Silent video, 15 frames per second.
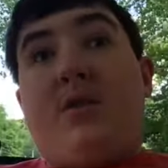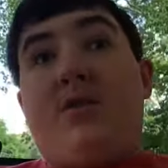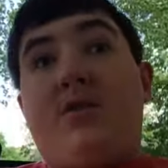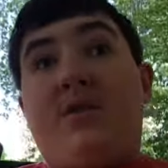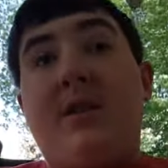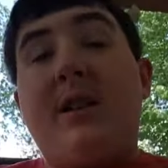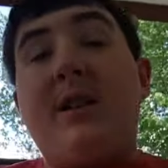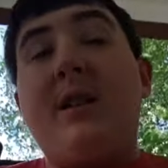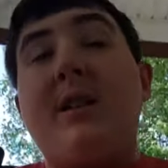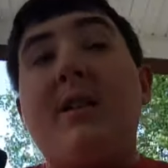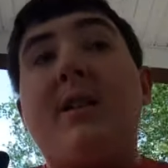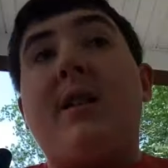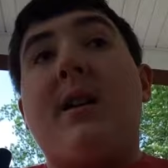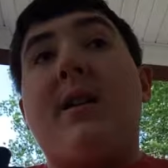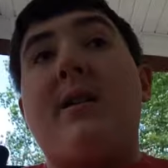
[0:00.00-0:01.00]
she
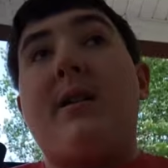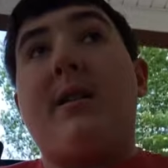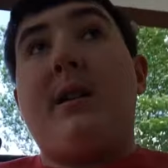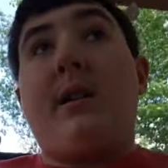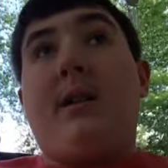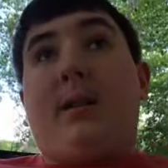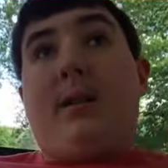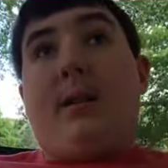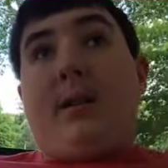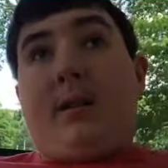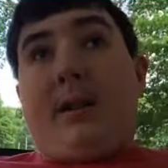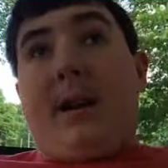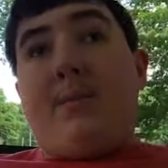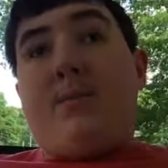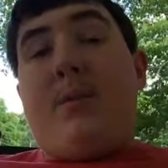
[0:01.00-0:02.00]

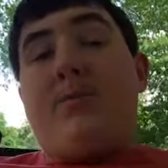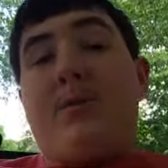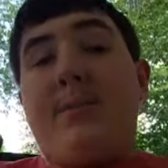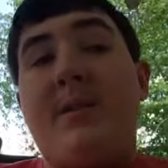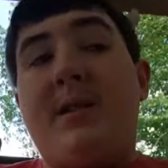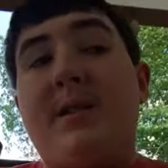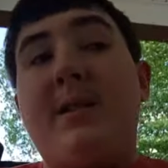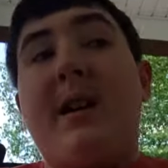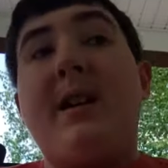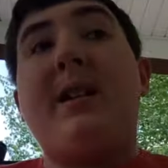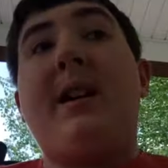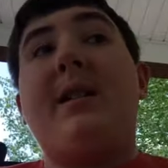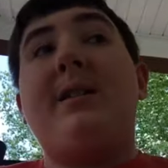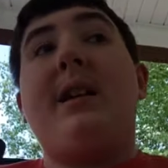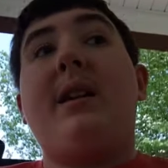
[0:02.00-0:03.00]
came up to me today
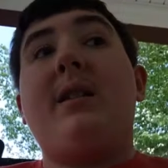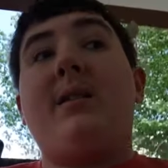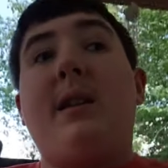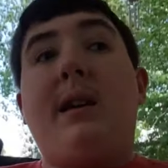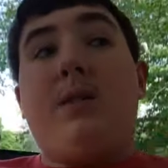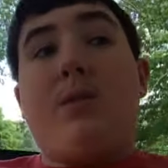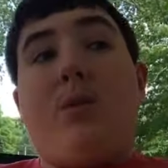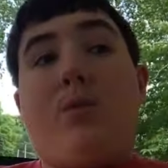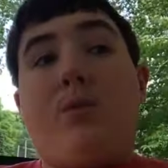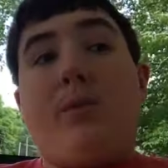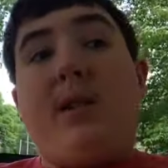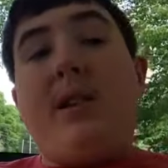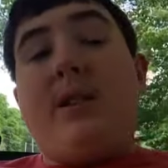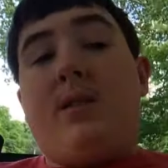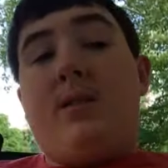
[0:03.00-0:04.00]
and
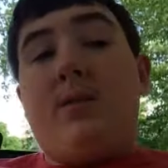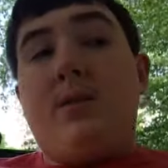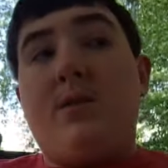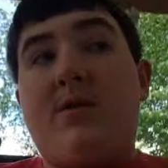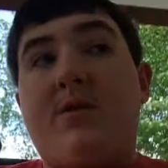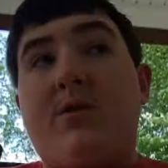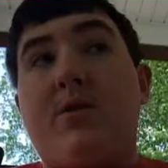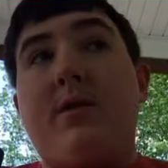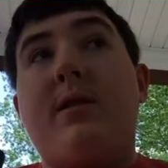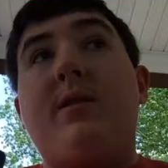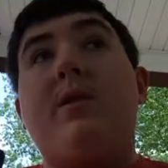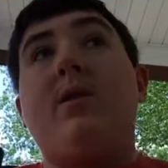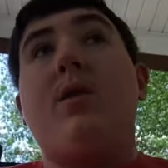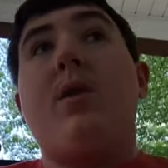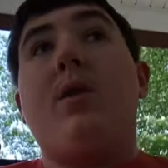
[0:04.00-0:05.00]
we started
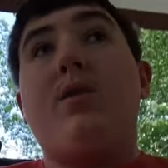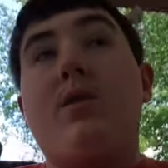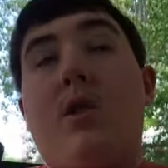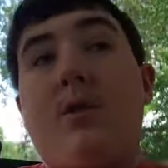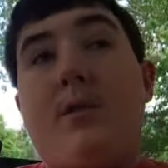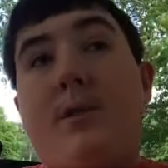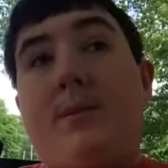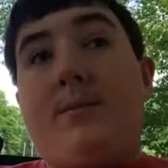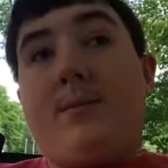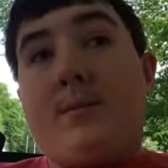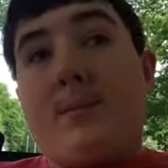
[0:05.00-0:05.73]
talking,